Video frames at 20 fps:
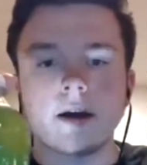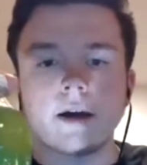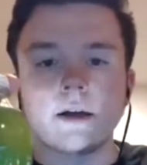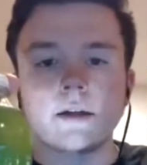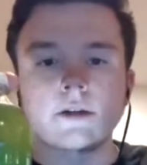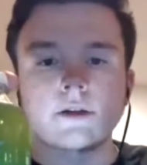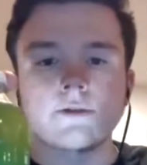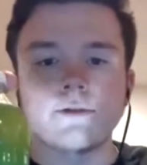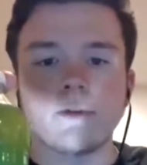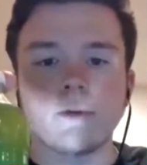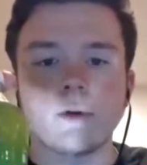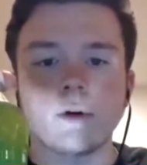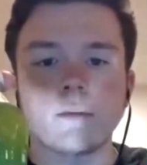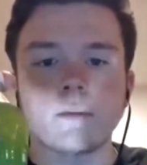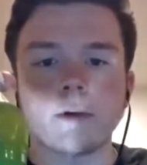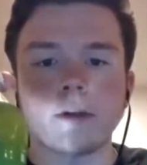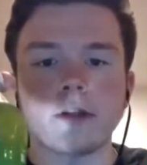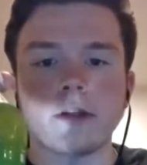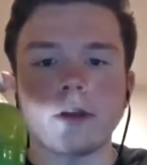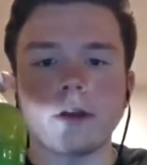to form
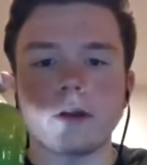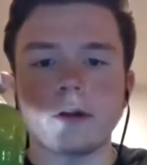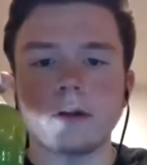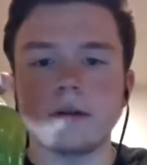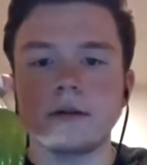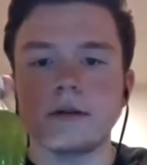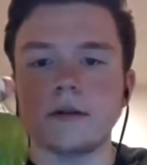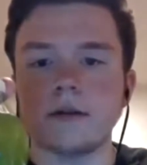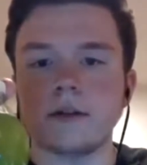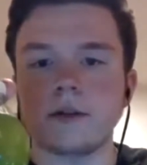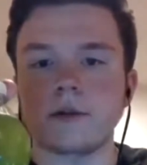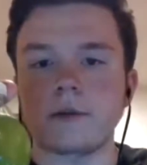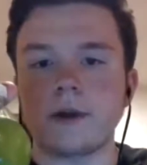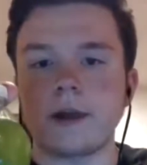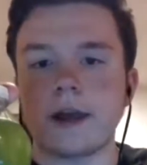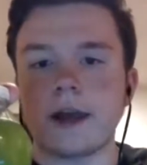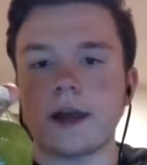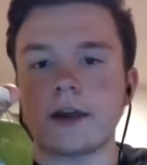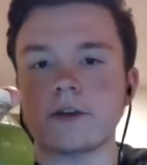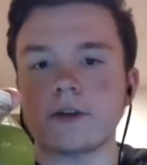within the
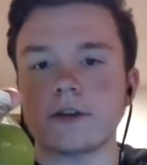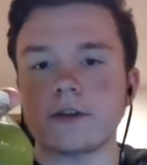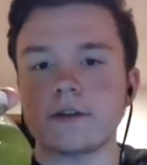reaction.